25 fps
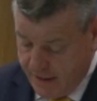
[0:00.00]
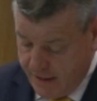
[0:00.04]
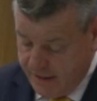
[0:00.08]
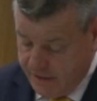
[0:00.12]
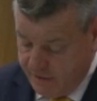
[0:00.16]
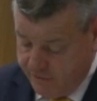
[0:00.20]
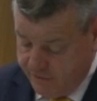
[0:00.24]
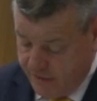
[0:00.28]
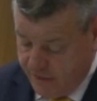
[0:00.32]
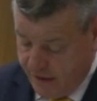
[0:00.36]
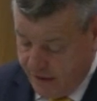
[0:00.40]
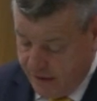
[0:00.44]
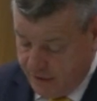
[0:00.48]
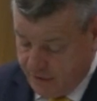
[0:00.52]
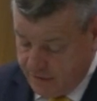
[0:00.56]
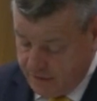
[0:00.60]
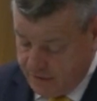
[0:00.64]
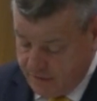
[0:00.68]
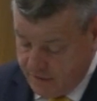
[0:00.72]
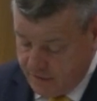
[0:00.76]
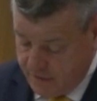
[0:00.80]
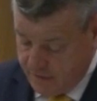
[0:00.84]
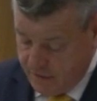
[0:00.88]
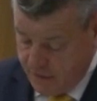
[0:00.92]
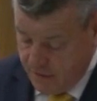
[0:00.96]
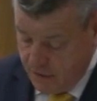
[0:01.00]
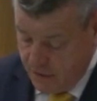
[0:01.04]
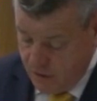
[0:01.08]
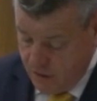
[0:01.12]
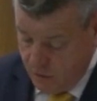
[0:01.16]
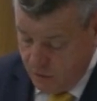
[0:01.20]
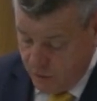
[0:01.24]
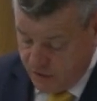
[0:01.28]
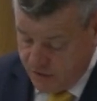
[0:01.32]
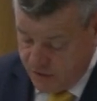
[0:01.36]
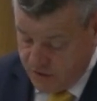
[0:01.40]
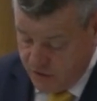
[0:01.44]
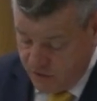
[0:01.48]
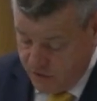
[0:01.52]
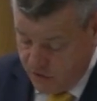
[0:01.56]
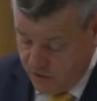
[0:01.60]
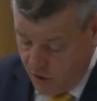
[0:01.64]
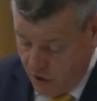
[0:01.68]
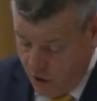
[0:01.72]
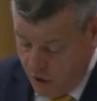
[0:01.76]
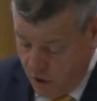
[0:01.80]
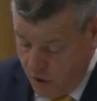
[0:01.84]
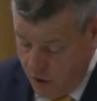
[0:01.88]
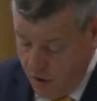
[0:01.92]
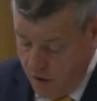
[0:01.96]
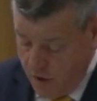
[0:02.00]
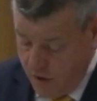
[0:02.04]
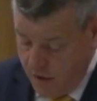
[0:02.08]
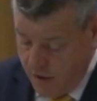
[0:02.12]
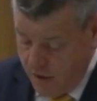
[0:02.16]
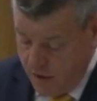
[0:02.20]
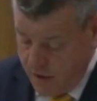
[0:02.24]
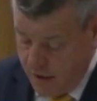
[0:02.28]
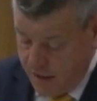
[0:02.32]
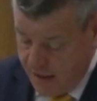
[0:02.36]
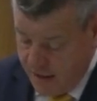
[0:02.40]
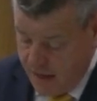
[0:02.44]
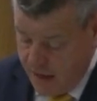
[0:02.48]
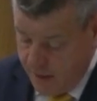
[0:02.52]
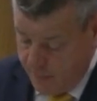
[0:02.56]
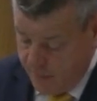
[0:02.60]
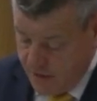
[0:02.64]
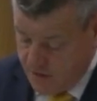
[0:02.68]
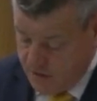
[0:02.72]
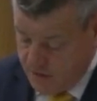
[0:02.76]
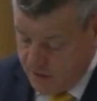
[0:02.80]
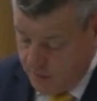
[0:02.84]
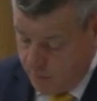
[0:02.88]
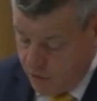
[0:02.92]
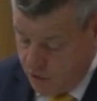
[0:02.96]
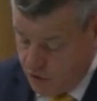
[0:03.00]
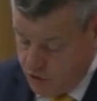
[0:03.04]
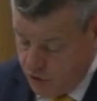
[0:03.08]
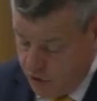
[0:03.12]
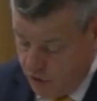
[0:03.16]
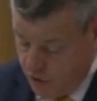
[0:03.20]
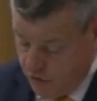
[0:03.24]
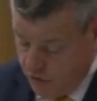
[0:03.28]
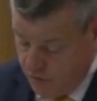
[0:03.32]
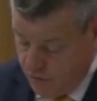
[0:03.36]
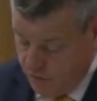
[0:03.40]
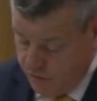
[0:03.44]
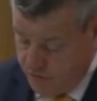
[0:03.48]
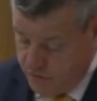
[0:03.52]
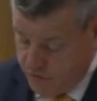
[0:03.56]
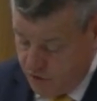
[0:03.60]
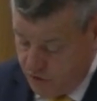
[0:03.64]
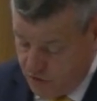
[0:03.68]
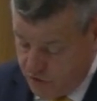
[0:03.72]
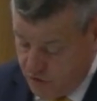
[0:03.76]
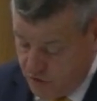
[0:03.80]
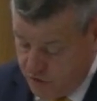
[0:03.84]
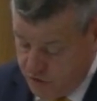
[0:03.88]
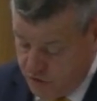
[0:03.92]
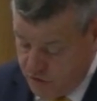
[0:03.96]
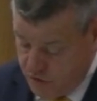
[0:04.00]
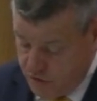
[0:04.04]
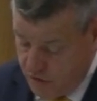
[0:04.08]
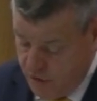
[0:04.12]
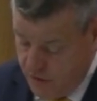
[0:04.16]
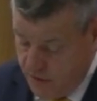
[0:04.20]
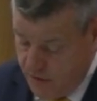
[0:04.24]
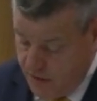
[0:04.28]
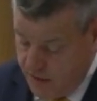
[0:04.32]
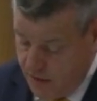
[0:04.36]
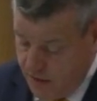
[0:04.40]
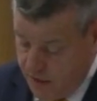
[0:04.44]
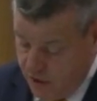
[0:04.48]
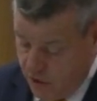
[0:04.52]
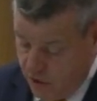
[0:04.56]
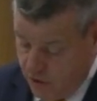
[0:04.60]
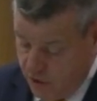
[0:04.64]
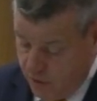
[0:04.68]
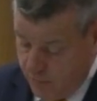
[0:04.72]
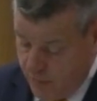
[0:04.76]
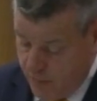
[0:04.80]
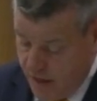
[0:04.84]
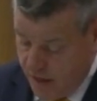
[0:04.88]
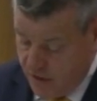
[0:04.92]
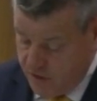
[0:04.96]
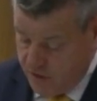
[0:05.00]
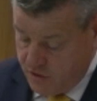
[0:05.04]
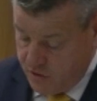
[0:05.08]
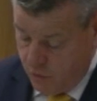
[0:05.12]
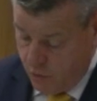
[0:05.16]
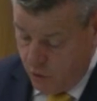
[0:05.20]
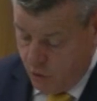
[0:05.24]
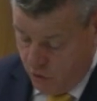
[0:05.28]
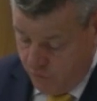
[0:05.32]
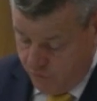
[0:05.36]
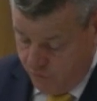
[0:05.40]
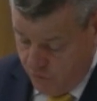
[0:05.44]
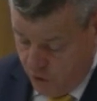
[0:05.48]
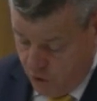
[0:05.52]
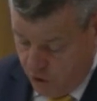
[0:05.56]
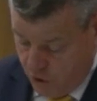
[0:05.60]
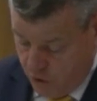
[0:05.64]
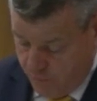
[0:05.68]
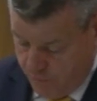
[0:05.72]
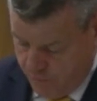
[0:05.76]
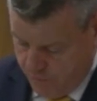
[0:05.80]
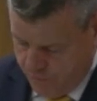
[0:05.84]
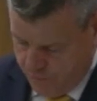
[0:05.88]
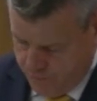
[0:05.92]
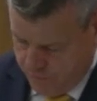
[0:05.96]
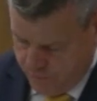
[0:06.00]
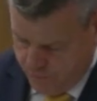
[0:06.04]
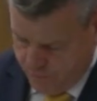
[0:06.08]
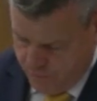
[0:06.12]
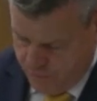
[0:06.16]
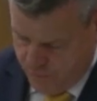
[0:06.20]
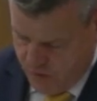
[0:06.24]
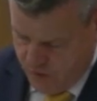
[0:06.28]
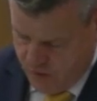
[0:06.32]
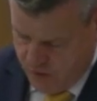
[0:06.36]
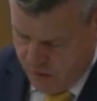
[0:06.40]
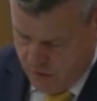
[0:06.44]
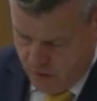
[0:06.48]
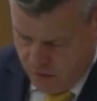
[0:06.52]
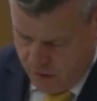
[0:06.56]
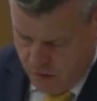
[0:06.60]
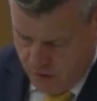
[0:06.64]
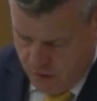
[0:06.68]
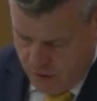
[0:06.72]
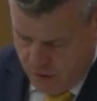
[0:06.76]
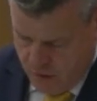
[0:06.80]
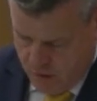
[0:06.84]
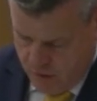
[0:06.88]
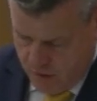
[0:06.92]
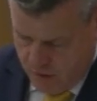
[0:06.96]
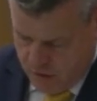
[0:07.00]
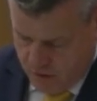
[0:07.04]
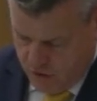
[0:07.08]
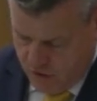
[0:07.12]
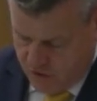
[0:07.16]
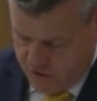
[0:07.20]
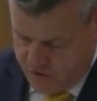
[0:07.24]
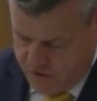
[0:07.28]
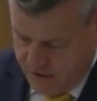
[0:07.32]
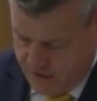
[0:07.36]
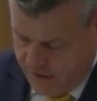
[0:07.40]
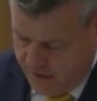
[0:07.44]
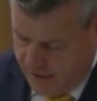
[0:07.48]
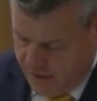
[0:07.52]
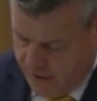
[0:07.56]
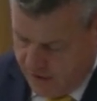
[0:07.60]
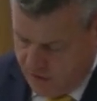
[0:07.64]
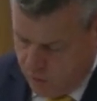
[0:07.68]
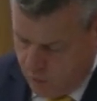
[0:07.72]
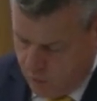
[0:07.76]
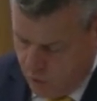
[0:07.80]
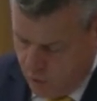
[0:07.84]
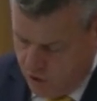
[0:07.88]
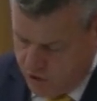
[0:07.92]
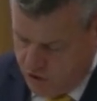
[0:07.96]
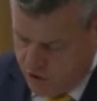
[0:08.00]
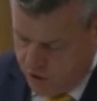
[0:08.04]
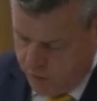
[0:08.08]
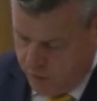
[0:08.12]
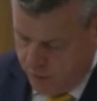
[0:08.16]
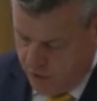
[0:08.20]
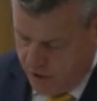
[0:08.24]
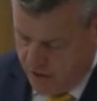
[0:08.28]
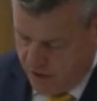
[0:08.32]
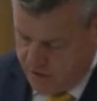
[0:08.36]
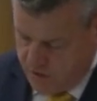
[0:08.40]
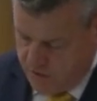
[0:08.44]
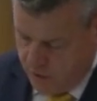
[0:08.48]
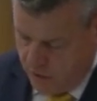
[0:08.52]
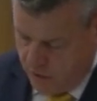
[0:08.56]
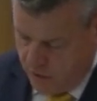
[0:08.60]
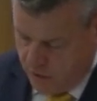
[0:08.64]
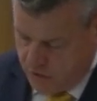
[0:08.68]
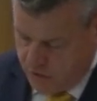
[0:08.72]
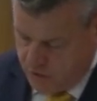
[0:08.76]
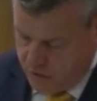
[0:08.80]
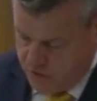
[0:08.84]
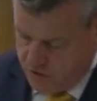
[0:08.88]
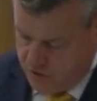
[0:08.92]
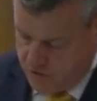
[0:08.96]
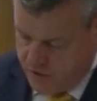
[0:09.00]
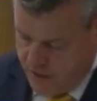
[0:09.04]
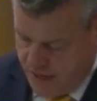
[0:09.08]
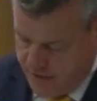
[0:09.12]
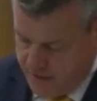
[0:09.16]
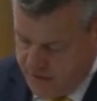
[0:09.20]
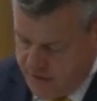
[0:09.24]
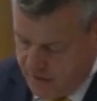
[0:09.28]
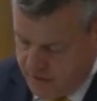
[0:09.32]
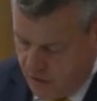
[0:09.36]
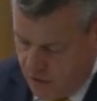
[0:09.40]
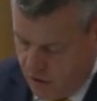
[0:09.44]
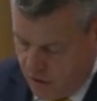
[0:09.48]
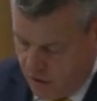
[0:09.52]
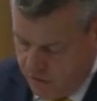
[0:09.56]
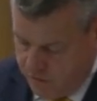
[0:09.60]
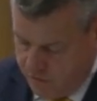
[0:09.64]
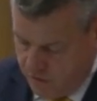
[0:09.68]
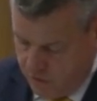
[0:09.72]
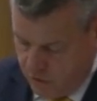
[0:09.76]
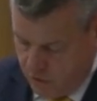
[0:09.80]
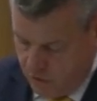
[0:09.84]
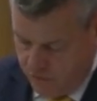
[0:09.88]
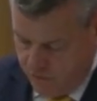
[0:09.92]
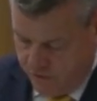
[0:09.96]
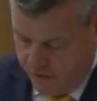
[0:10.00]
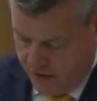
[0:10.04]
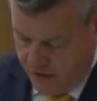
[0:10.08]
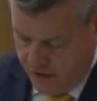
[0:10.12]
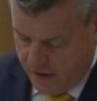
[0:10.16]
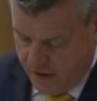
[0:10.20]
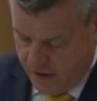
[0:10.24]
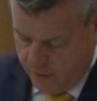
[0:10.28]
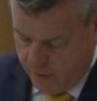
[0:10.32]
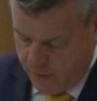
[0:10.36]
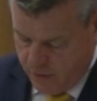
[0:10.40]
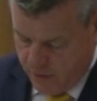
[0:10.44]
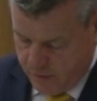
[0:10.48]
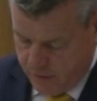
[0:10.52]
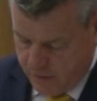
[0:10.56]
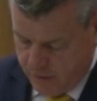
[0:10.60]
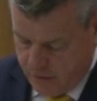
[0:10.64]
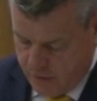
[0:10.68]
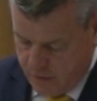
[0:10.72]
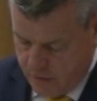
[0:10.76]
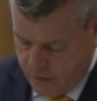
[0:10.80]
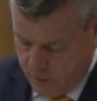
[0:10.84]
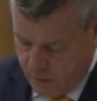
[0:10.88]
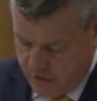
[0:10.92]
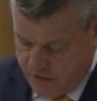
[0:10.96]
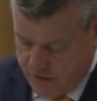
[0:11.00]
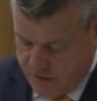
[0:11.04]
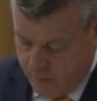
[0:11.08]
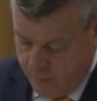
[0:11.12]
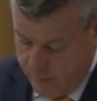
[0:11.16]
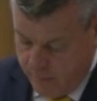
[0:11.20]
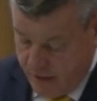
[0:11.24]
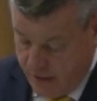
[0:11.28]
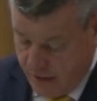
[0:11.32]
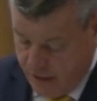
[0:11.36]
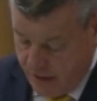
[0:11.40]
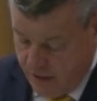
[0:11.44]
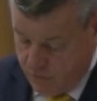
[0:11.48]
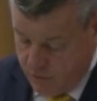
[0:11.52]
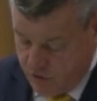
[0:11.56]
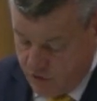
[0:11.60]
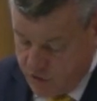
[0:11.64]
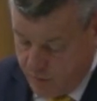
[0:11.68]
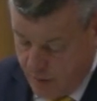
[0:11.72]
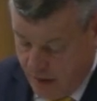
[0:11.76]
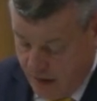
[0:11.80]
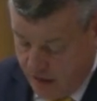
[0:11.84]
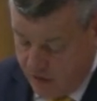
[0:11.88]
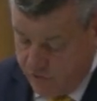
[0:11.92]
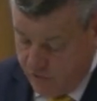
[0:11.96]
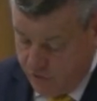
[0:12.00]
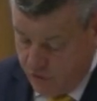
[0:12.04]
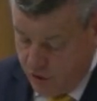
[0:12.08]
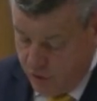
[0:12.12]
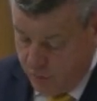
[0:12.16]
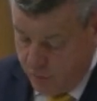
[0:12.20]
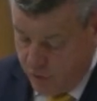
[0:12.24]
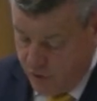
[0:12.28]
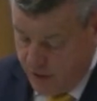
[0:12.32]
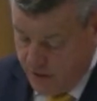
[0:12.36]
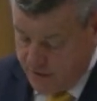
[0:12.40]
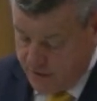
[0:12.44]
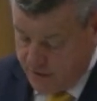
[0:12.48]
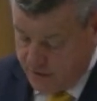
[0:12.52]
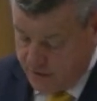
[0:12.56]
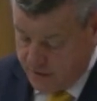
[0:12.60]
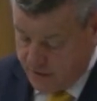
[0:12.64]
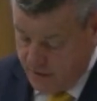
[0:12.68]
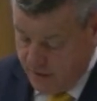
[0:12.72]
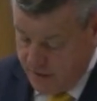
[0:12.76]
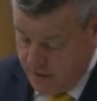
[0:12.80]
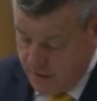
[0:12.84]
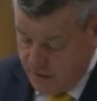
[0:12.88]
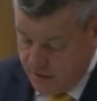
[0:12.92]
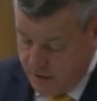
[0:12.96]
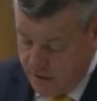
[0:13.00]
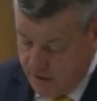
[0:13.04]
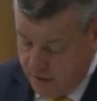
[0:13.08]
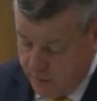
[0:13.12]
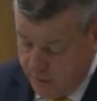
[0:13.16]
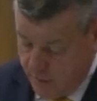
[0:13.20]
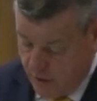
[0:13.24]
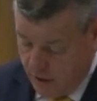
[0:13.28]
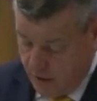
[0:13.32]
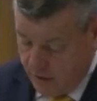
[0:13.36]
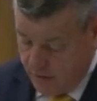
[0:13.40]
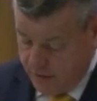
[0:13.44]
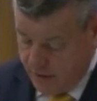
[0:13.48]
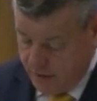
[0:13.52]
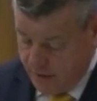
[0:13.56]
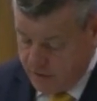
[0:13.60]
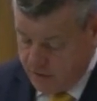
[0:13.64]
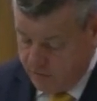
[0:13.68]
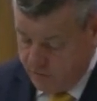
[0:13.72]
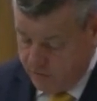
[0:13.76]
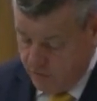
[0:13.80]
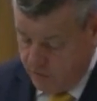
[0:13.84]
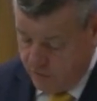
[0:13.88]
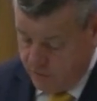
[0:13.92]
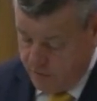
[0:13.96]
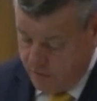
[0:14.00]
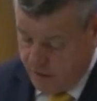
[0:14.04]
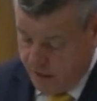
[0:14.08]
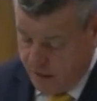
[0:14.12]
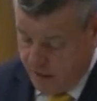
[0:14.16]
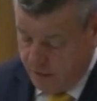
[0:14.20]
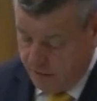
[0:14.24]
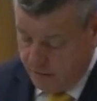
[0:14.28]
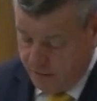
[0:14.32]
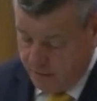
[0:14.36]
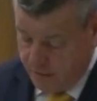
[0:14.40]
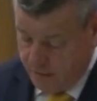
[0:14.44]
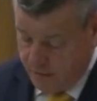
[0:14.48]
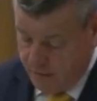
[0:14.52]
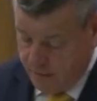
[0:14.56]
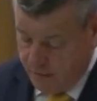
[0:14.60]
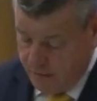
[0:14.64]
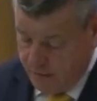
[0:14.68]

lead to violence, which in turn inhibits the pursuit of justice and undermines the rule of law. The hostility towards human rights lawyers strikes at the heart of the Good Friday Agreement, which embedded respect for human rights into the politics of Northern Ireland.